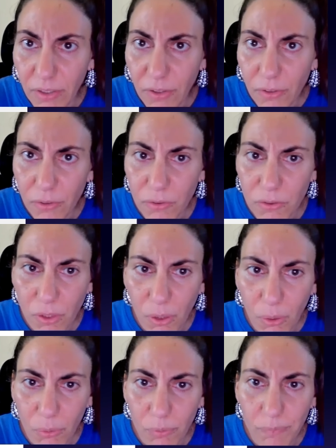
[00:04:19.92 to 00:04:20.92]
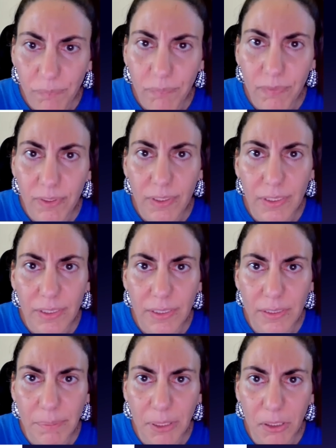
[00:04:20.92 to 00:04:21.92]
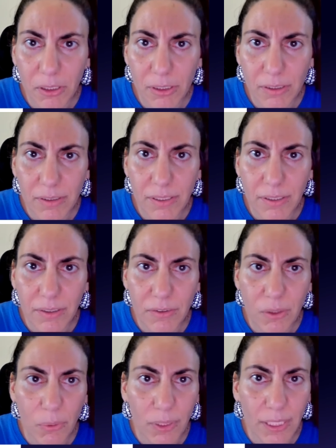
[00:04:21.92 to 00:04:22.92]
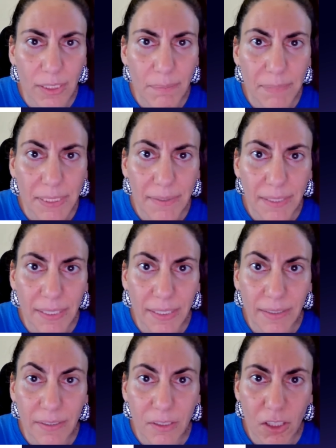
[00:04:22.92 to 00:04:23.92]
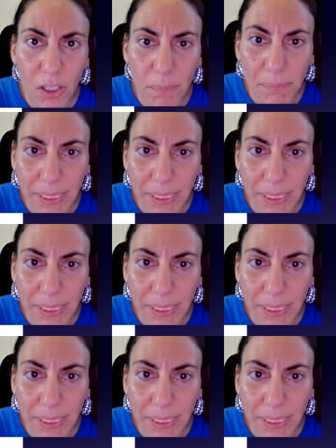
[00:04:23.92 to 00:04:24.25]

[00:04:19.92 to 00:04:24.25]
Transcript: So it's blocked. So let me then come back